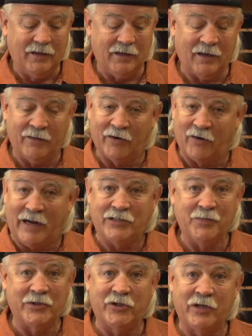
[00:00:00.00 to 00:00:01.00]
The
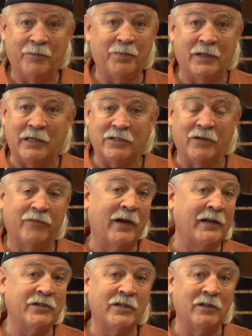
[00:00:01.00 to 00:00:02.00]
craftsmanship is the
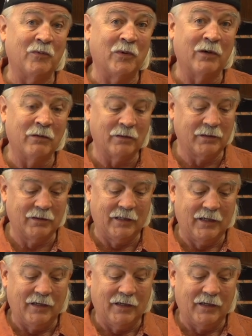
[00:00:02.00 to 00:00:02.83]
finest in the world.